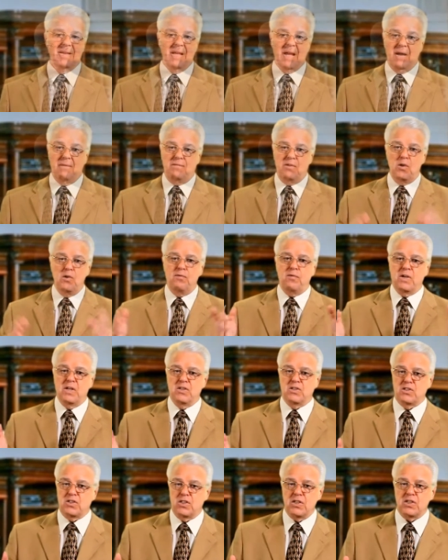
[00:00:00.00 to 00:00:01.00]
Now, if you've
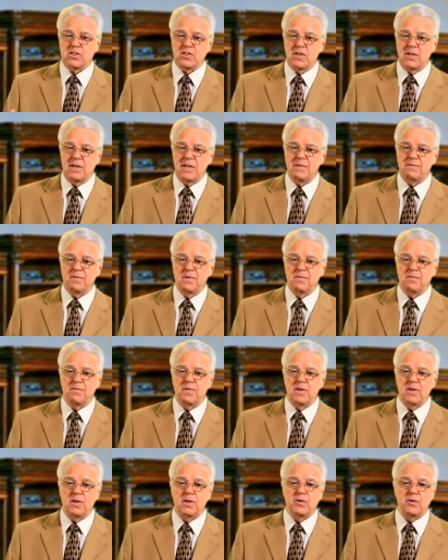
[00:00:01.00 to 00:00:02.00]
consistently
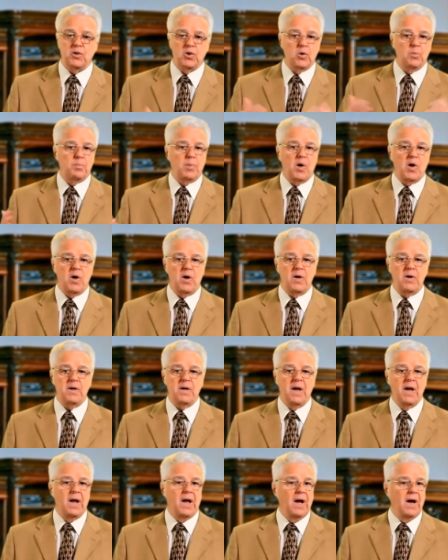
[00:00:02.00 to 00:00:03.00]
fulfilled your
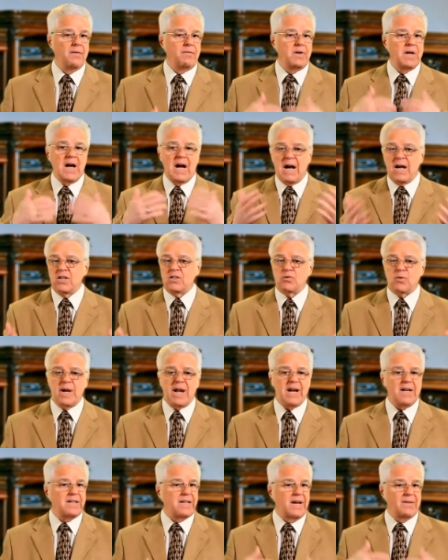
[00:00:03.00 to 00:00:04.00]
part of
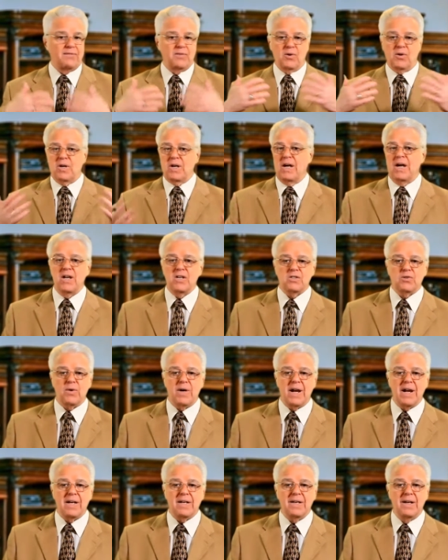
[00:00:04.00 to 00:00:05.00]
contract after
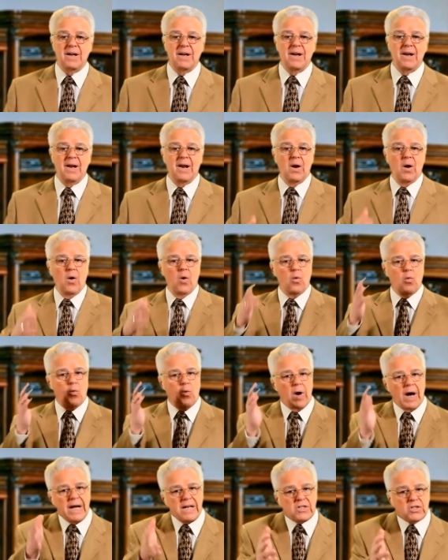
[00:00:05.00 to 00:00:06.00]
contract,
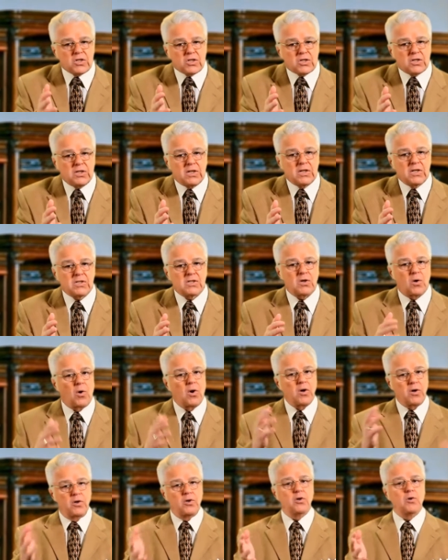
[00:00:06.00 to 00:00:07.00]
righteousness
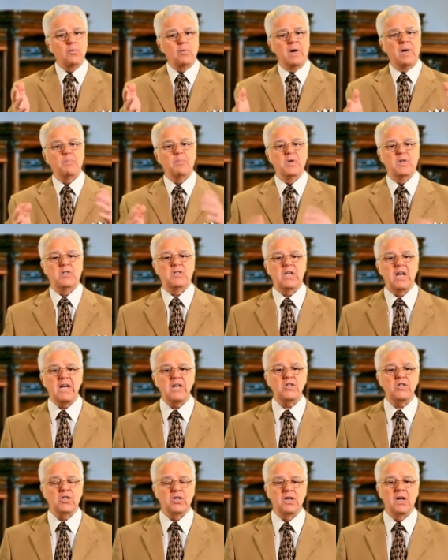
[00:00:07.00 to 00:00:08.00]
or a good
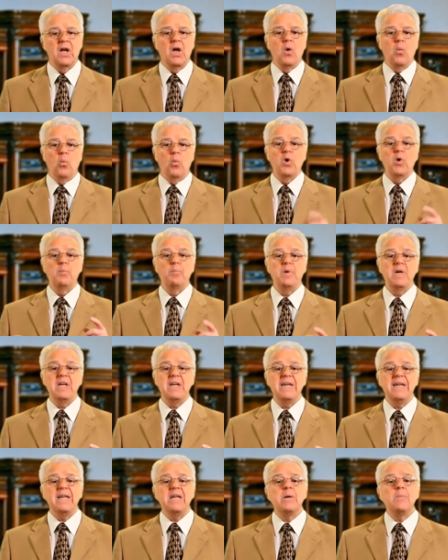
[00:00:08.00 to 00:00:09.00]
reputation will
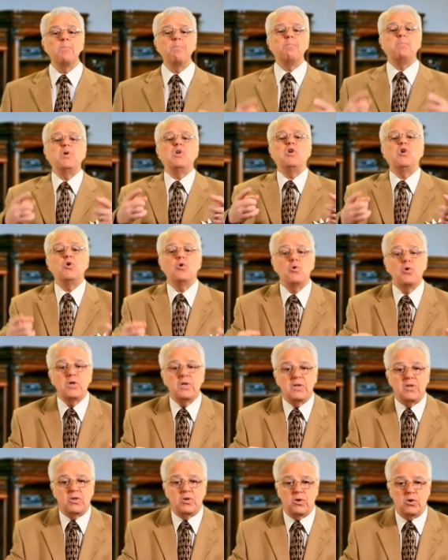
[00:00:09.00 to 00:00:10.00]
be
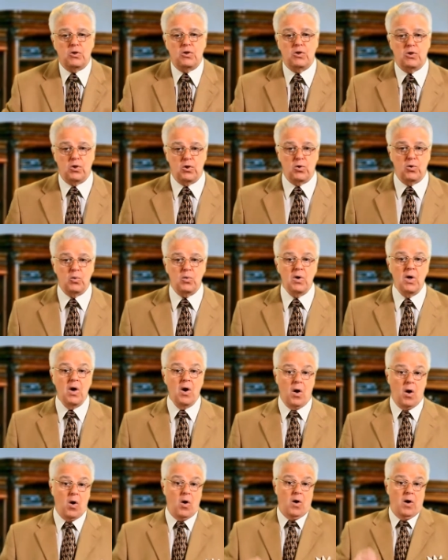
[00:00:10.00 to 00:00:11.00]
imputed to you
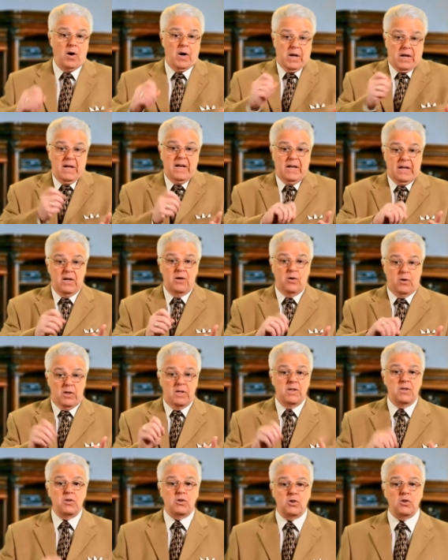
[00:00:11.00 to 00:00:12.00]
or entered
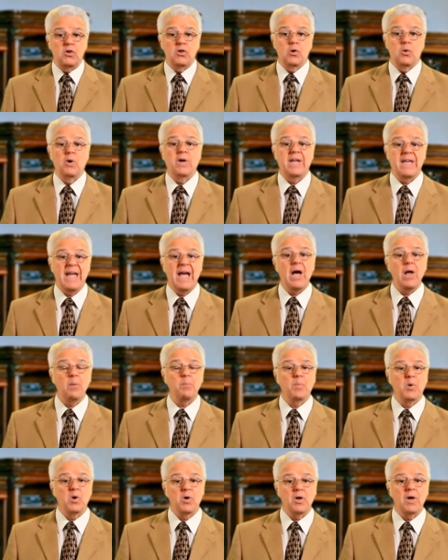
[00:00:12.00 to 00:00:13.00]
into your
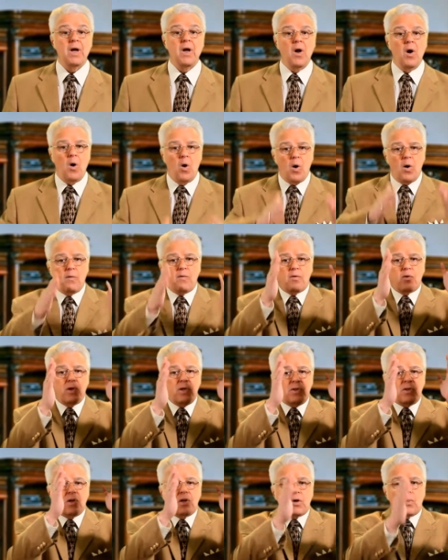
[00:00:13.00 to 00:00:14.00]
account book over
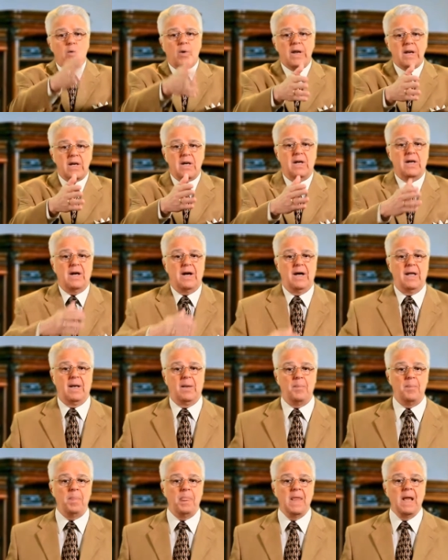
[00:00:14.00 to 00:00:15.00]
in the credit
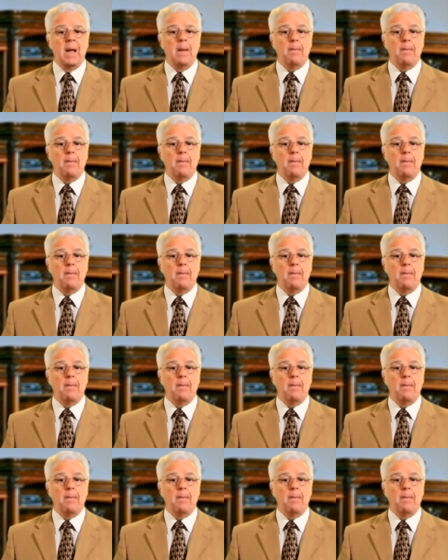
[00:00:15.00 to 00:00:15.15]
column